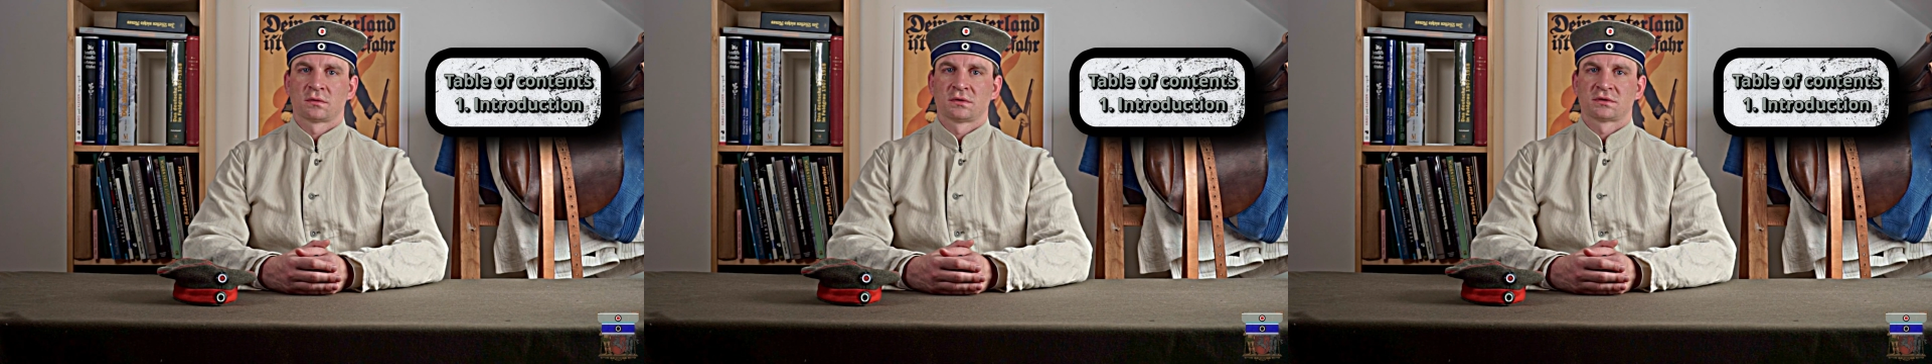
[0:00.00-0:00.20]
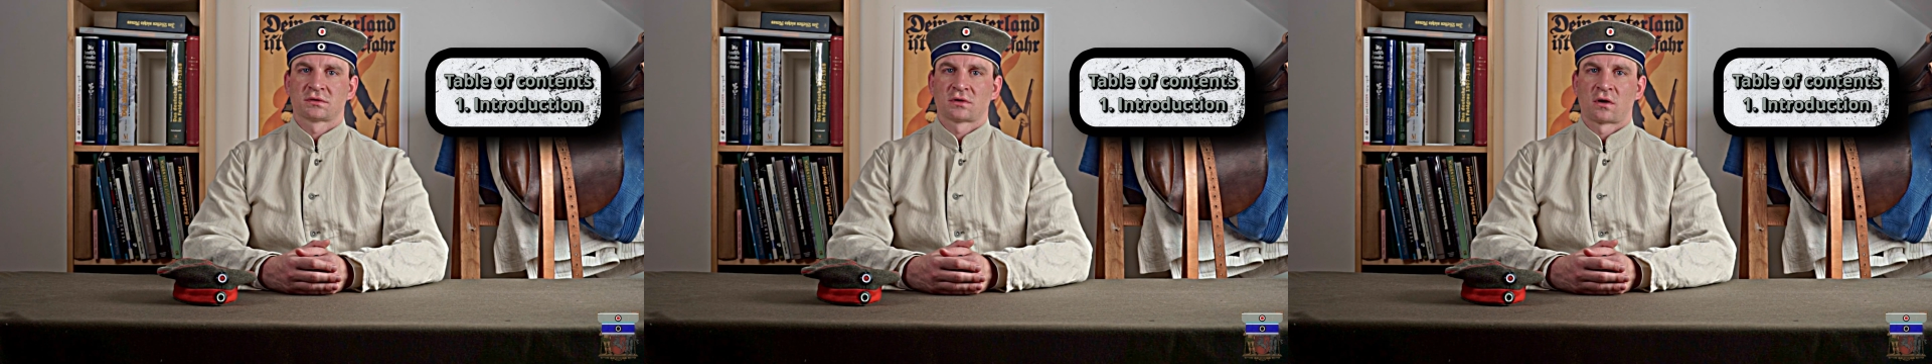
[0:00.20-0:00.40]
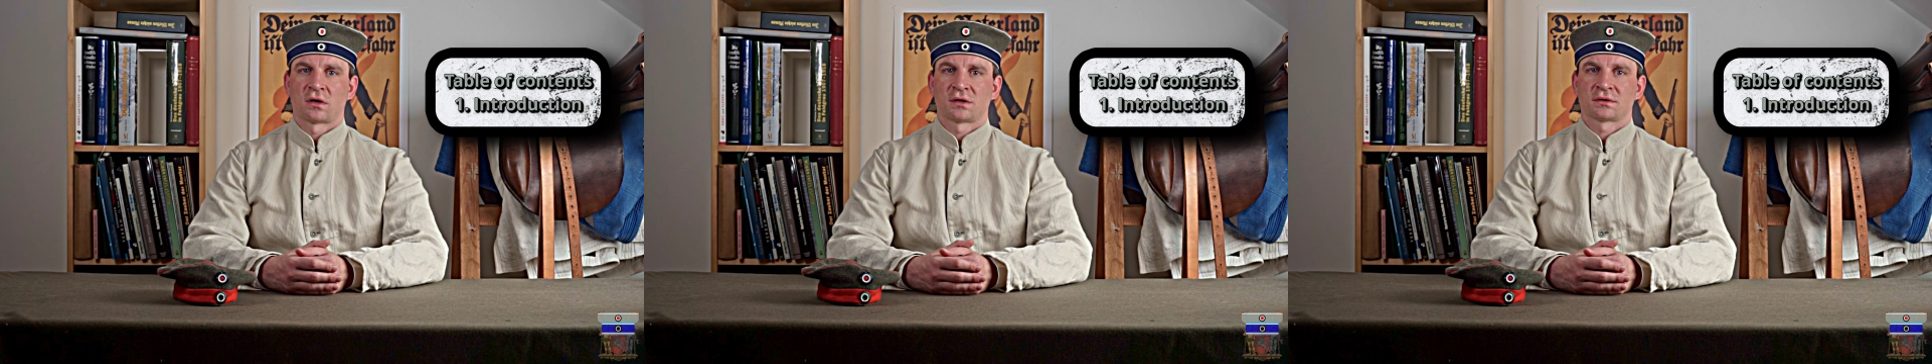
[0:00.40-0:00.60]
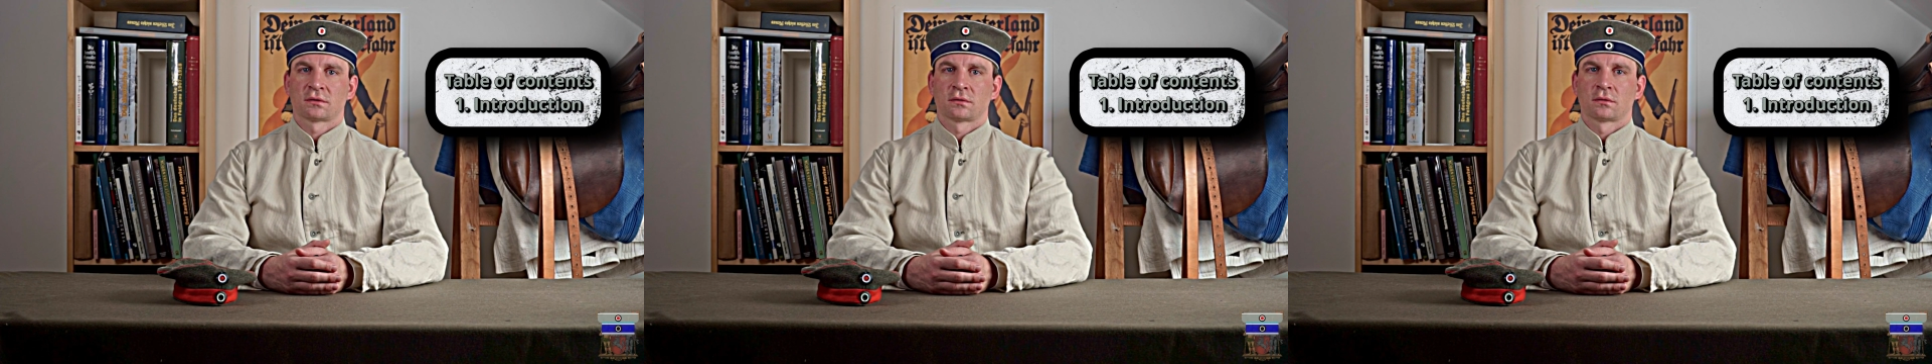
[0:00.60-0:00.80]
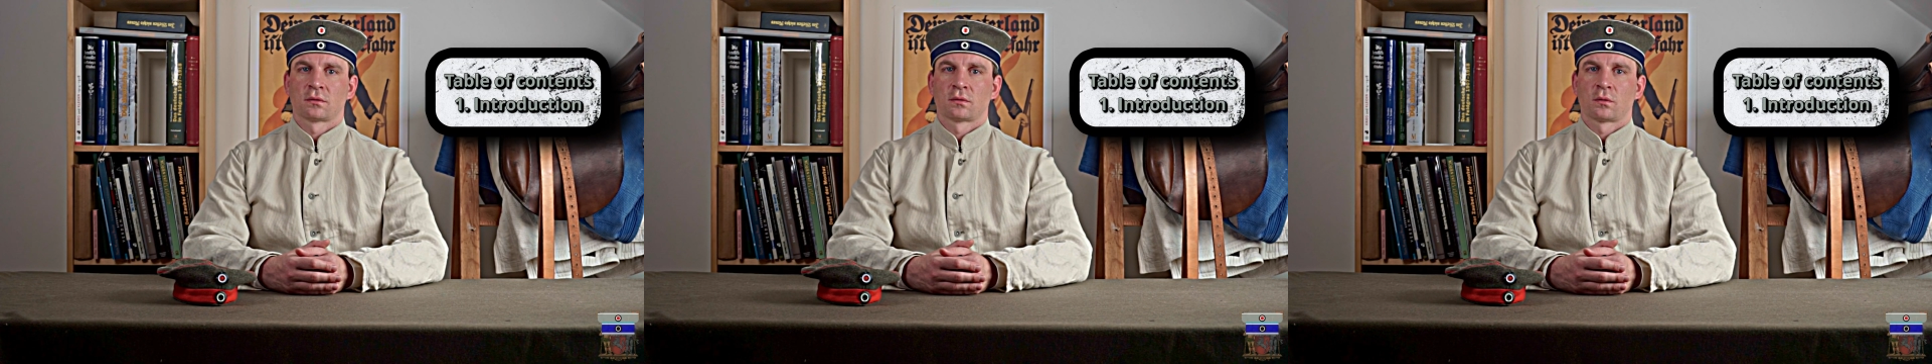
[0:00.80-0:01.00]
we start
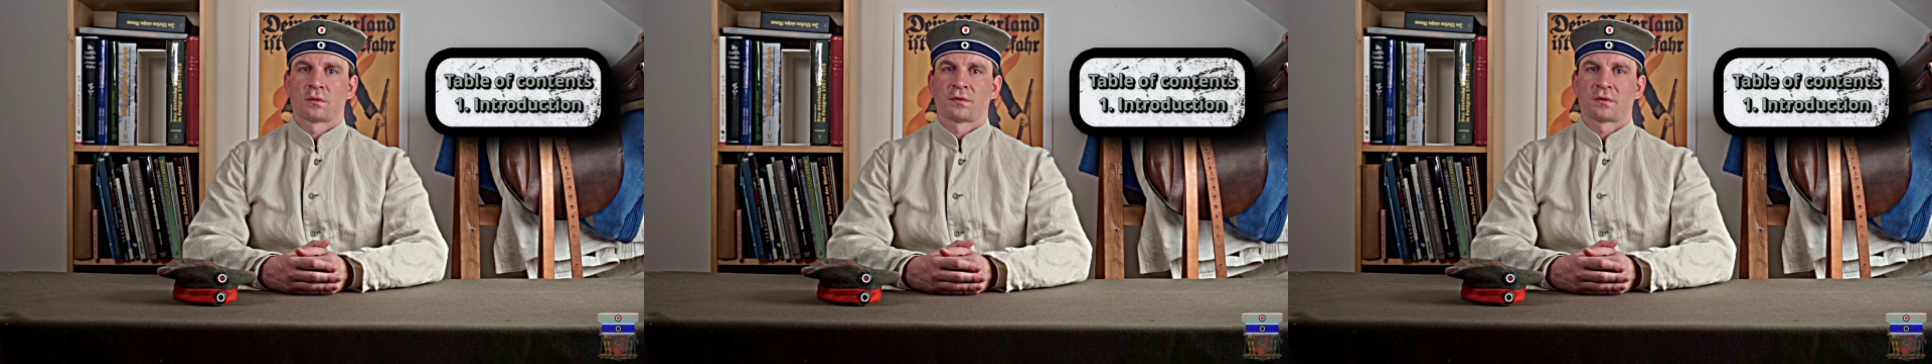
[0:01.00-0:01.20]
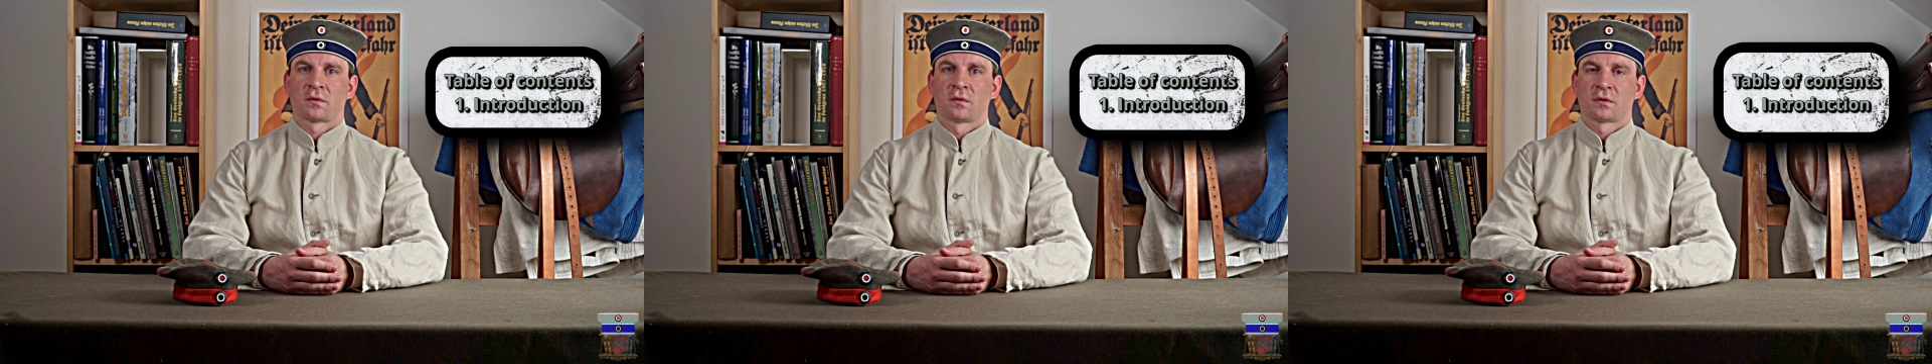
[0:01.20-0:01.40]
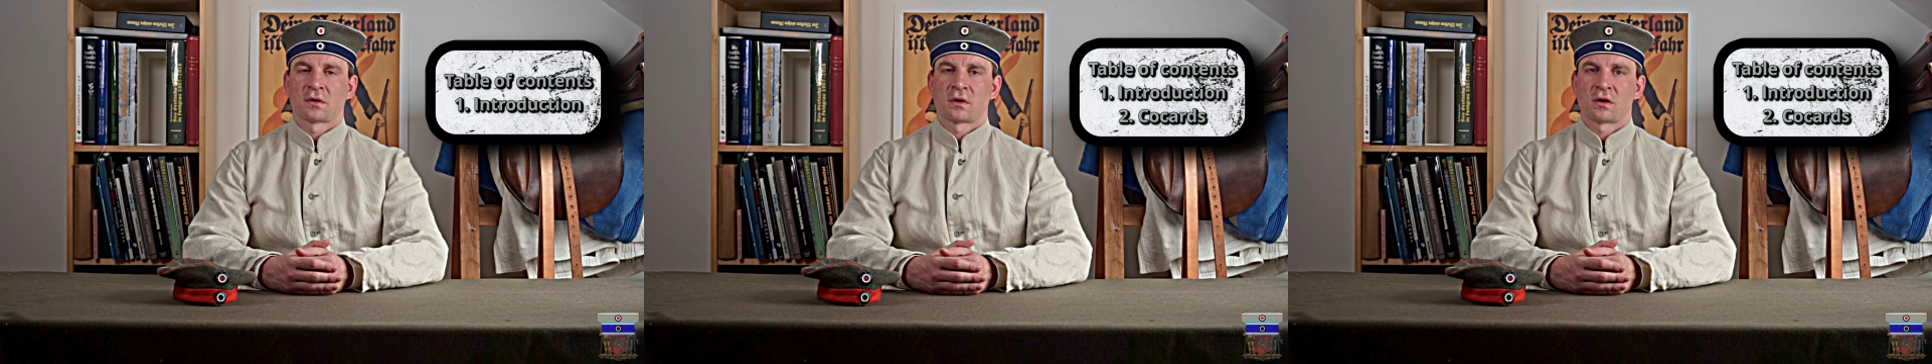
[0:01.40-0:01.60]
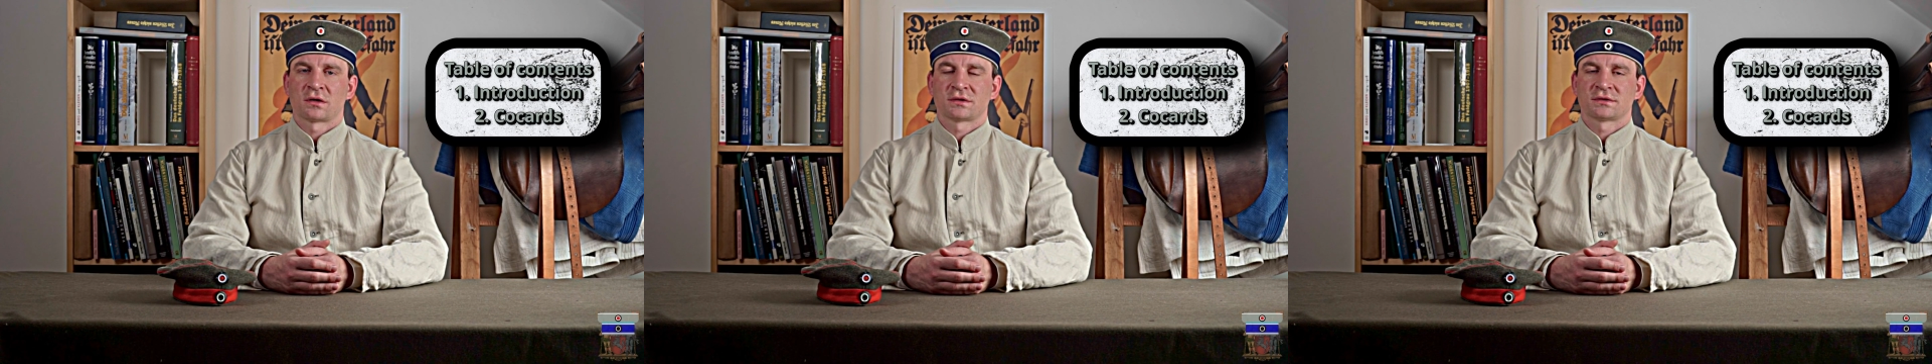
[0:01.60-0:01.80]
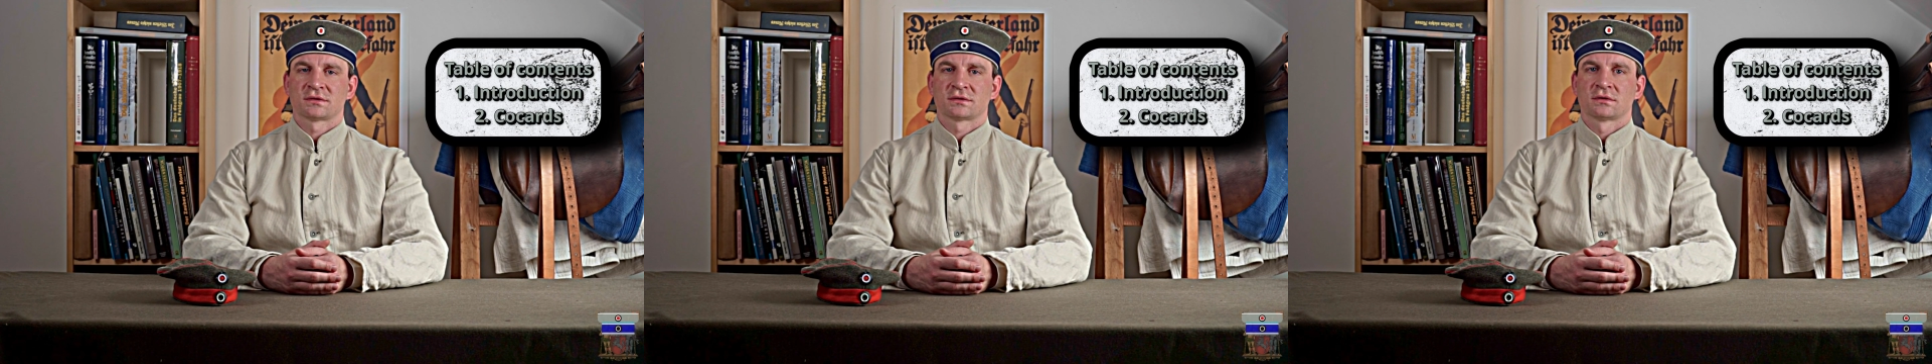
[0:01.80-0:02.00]
with the
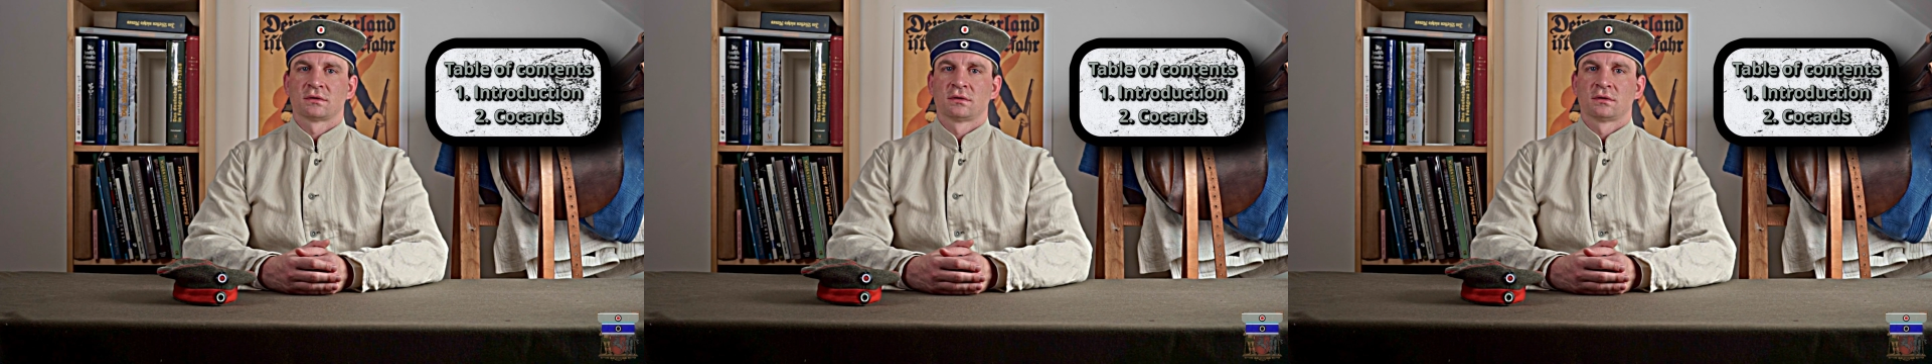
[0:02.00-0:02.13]
Cocards,